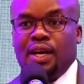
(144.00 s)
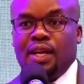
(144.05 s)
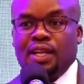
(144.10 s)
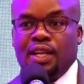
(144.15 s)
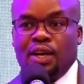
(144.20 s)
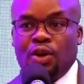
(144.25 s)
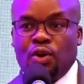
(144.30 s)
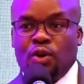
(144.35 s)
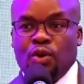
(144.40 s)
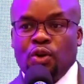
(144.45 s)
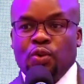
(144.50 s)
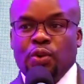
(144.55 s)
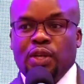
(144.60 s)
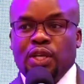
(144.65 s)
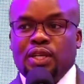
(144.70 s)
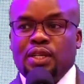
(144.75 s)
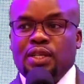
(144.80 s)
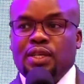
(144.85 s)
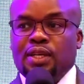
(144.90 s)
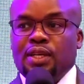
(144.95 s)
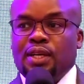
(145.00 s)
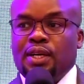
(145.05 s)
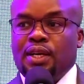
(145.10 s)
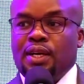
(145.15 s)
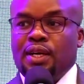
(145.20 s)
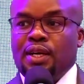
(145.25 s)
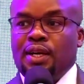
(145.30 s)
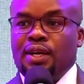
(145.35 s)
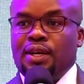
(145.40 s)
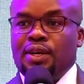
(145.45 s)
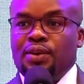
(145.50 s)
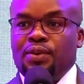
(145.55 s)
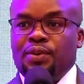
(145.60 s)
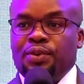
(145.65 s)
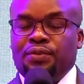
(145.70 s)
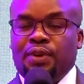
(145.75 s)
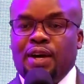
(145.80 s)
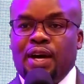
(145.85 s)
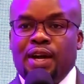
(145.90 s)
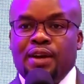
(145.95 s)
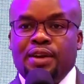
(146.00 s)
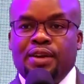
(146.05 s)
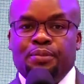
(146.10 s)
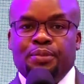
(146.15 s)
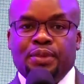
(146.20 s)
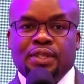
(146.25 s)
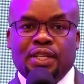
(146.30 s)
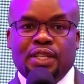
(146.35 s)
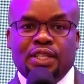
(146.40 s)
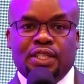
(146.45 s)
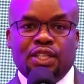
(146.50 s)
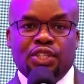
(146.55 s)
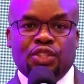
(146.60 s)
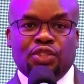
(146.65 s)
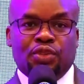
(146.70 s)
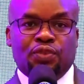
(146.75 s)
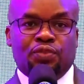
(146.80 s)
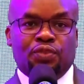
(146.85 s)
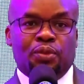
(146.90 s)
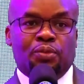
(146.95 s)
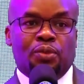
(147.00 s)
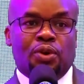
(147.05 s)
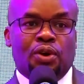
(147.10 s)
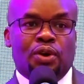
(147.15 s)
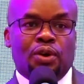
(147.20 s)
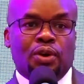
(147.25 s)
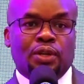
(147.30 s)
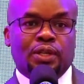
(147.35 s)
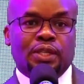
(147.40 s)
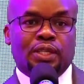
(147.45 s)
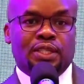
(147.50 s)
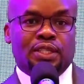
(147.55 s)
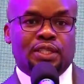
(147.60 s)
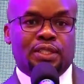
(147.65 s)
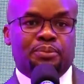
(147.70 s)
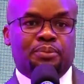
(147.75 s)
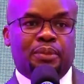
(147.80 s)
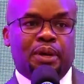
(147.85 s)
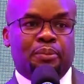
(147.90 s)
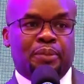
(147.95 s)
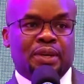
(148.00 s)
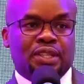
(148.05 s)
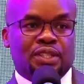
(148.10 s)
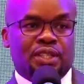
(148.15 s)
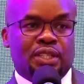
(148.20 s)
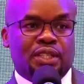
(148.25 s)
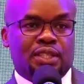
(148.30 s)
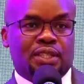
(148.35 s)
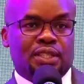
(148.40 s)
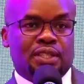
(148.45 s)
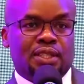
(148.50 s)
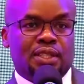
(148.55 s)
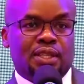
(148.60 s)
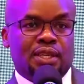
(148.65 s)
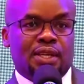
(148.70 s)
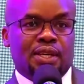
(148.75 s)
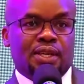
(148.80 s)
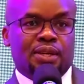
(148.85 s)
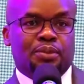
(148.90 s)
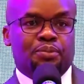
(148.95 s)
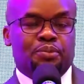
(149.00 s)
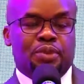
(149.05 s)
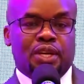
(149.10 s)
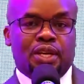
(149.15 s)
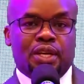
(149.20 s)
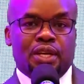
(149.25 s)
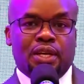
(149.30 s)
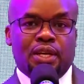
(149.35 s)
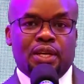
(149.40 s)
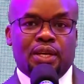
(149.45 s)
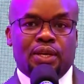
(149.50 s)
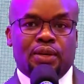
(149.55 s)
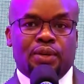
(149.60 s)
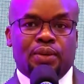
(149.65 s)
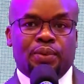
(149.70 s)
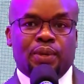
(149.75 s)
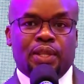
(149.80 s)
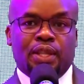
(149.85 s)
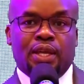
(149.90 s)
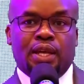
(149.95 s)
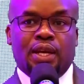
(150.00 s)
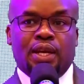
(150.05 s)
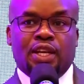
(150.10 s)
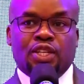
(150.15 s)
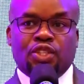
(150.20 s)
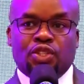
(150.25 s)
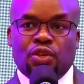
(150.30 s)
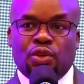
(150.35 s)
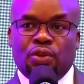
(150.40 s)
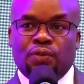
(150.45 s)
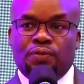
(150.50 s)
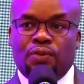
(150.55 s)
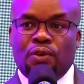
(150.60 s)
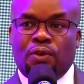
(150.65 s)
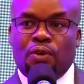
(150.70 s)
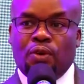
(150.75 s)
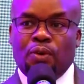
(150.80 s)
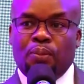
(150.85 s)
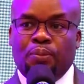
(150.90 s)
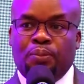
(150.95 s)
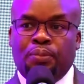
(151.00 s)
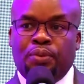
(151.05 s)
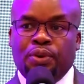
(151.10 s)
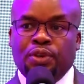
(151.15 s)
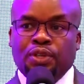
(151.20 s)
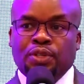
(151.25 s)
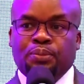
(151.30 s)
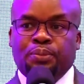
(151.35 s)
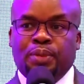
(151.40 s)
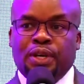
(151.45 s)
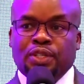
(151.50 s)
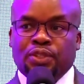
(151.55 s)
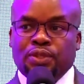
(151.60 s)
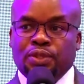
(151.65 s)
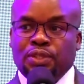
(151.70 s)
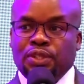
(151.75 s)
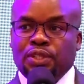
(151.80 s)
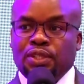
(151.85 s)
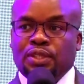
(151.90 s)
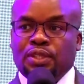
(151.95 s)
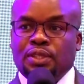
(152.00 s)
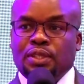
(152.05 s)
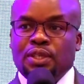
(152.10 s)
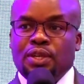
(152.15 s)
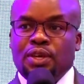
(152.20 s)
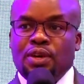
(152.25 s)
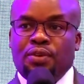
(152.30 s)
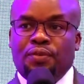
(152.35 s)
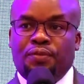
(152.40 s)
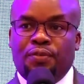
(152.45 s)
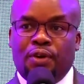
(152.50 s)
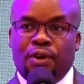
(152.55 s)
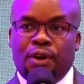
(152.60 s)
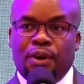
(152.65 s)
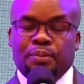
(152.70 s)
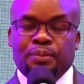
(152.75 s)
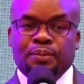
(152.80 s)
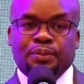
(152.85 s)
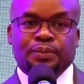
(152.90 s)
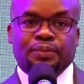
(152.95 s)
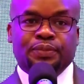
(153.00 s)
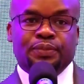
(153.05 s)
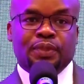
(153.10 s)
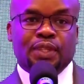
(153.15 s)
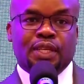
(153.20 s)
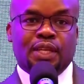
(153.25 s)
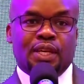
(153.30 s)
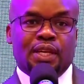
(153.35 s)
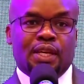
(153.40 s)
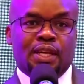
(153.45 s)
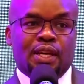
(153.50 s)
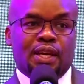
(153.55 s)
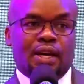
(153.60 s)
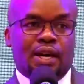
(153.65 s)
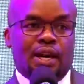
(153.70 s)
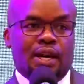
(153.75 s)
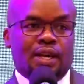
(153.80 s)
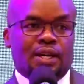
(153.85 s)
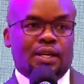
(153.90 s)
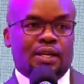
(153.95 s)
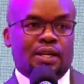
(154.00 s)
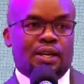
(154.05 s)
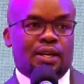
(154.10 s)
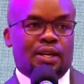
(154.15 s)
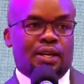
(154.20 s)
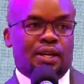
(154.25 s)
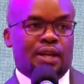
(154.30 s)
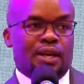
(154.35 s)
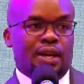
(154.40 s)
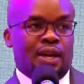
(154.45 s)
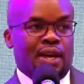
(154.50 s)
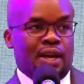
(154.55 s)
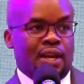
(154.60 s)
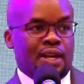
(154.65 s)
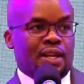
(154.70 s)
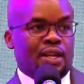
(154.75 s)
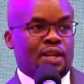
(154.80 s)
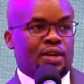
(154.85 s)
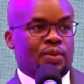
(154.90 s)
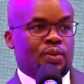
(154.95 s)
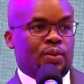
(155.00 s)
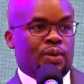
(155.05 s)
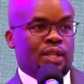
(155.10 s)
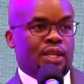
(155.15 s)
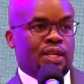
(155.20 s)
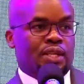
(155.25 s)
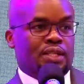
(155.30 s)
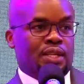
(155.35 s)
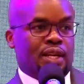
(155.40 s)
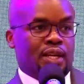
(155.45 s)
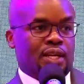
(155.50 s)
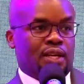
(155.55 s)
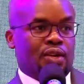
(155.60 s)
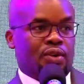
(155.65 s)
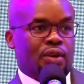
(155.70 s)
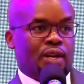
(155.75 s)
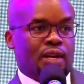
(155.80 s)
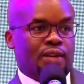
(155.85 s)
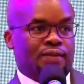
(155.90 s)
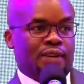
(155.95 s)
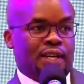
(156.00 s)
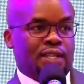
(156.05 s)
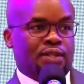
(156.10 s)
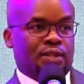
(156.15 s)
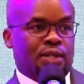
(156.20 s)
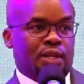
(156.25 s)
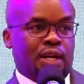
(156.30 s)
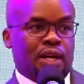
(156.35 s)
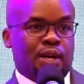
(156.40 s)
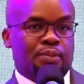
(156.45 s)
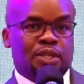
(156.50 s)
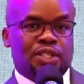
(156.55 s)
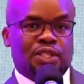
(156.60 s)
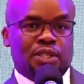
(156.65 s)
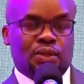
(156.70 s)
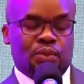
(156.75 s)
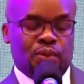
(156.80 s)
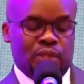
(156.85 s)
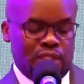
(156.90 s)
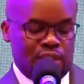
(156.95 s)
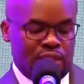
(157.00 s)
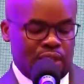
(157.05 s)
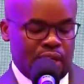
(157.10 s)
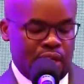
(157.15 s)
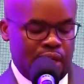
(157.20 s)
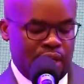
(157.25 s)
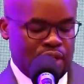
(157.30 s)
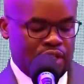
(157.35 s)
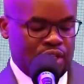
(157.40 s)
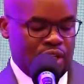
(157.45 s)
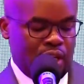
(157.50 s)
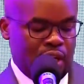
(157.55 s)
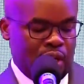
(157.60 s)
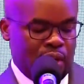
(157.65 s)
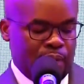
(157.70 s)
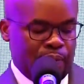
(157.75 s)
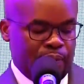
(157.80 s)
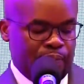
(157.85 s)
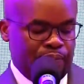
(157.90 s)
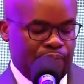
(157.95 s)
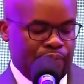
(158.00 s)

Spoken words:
And the whole week, we've had representation from all these member states, beginning with the National Focal Point Persons Forum and ending with the Technical Advisory Committee, which I chair.